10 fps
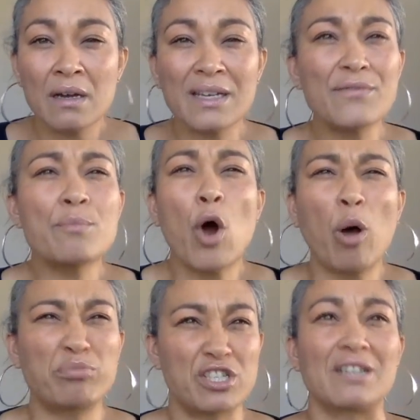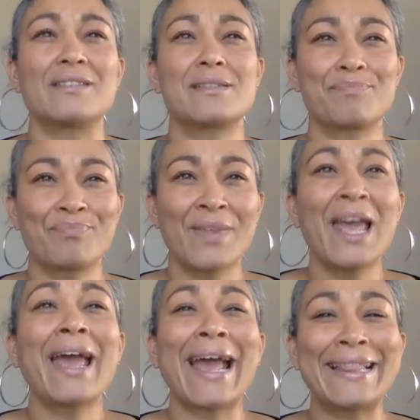give them options.
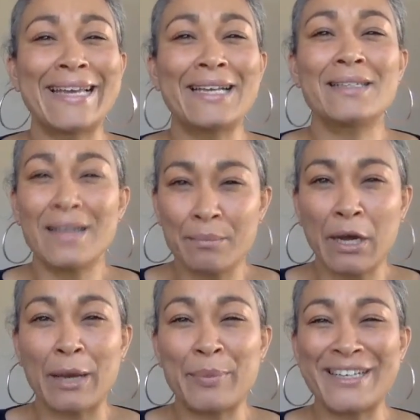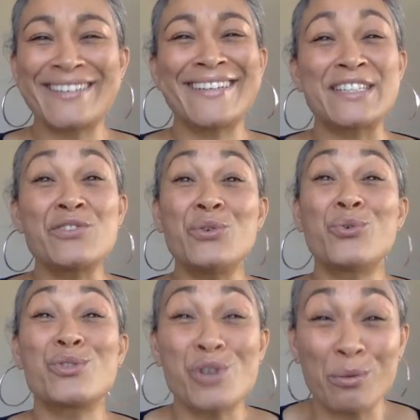And then, in my opinion, it's
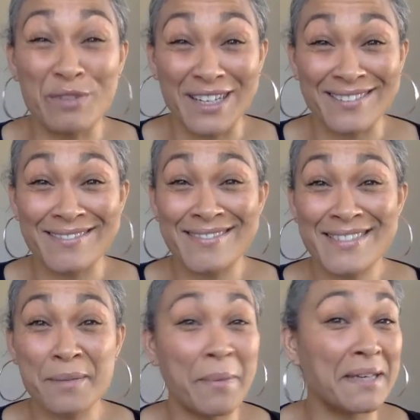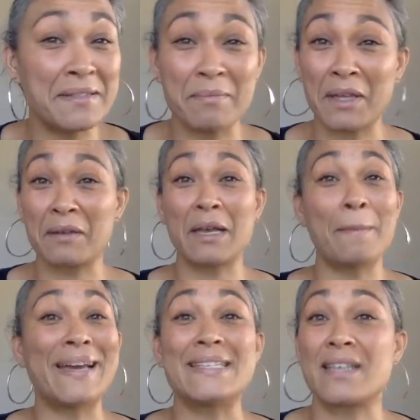your job then to make something
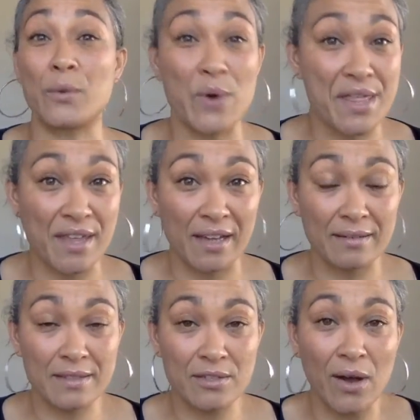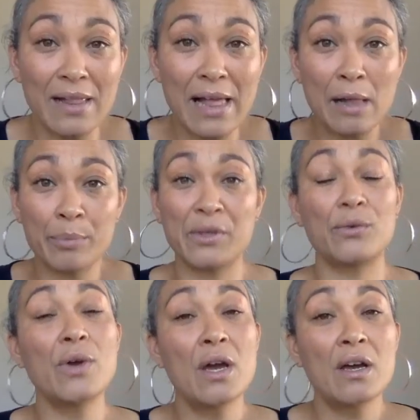amazing with it. So help
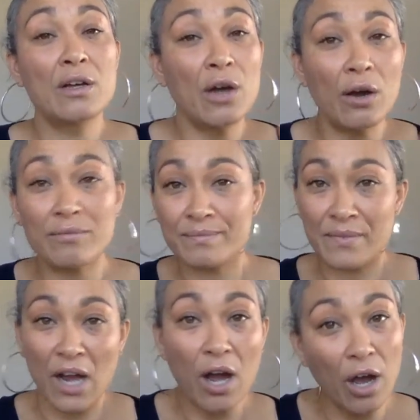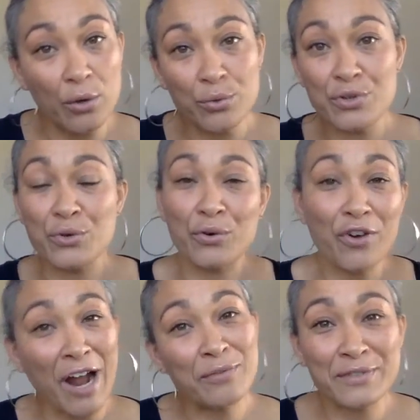you hone your
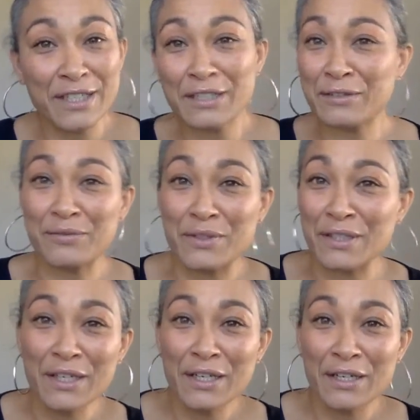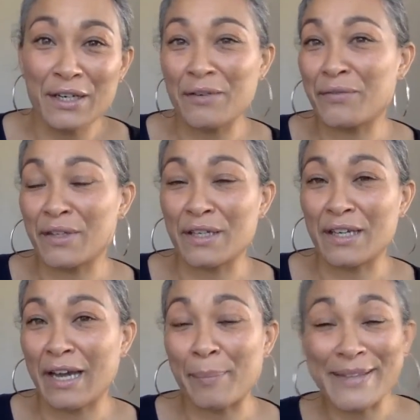crafting of
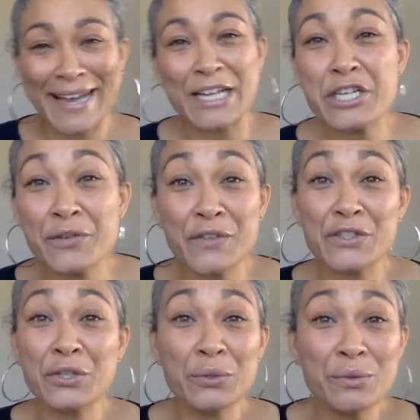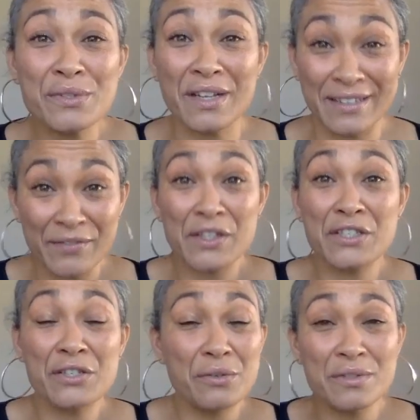the application of the tools. I'll give you
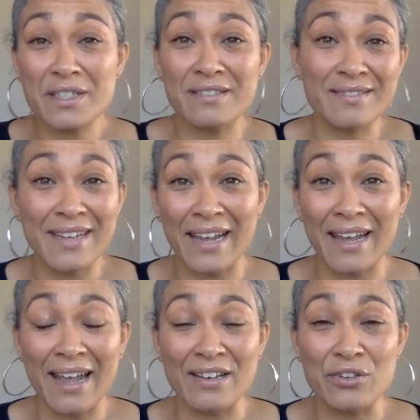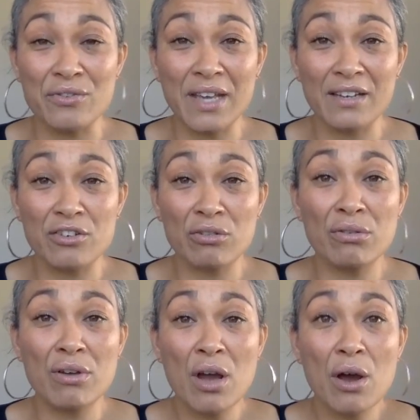the tools, and you can
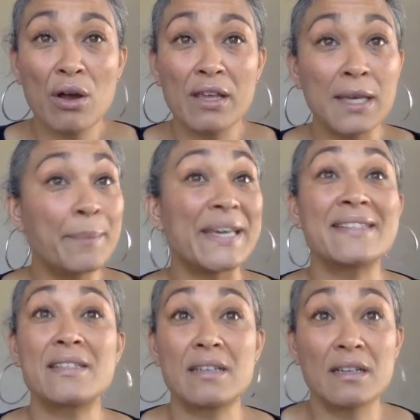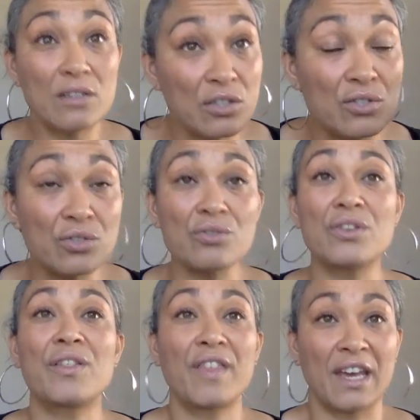do your best. You do
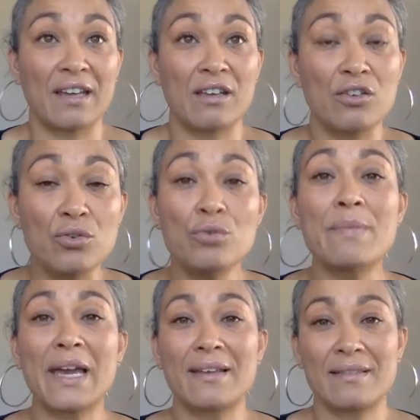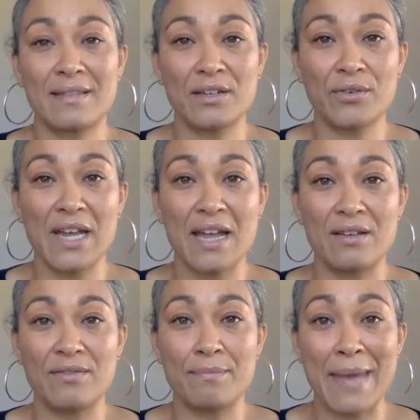your thing. You make the
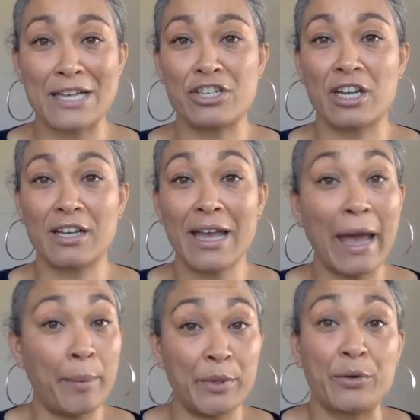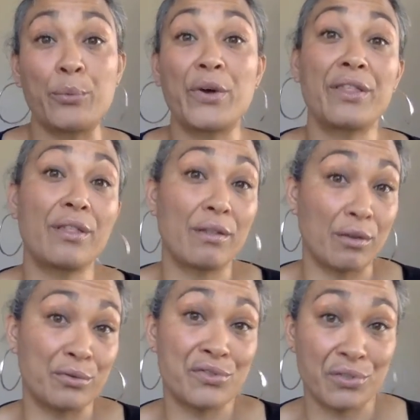creative magic happen with
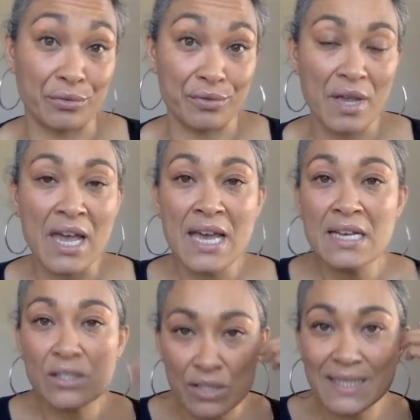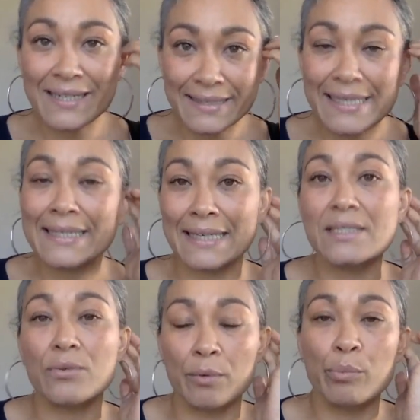those tools. So singing
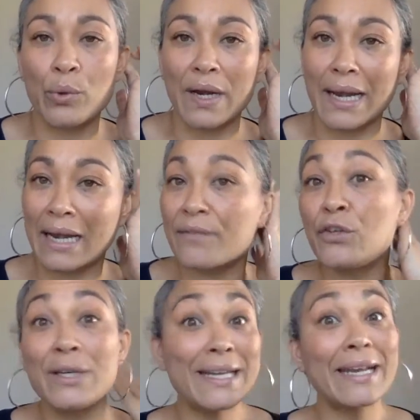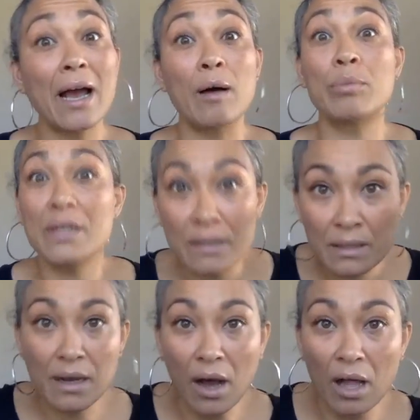techniques are important. And if you need help,
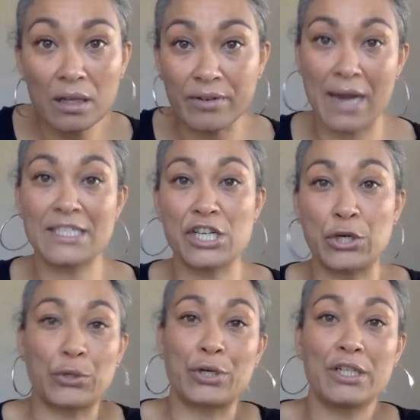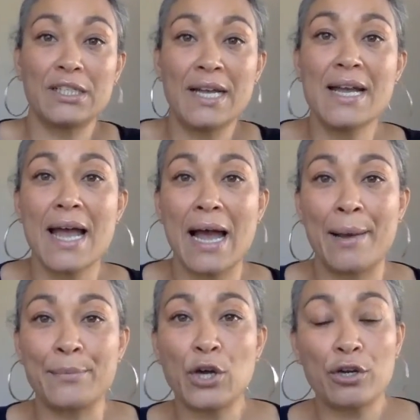holler at your girl.
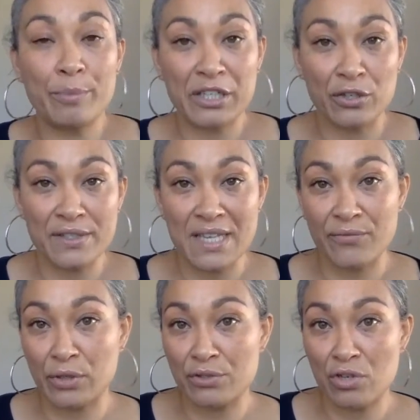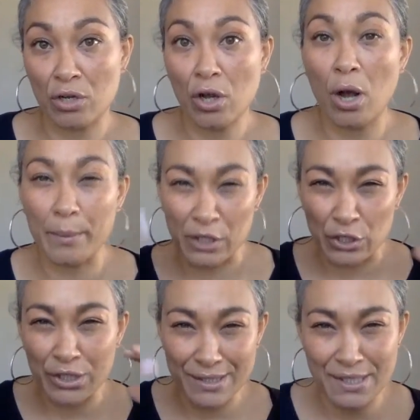Go to bignotesgetvotes.com and
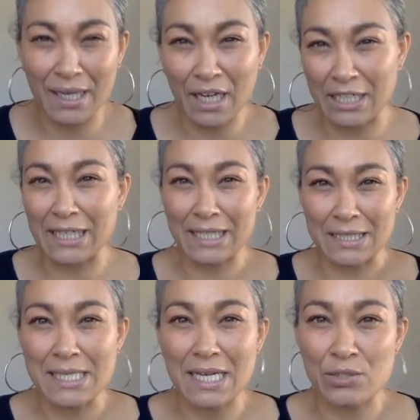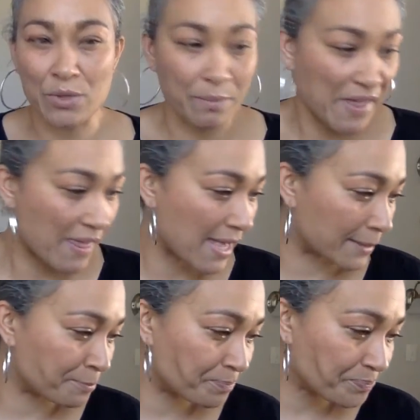you can see how to get in touch with me there.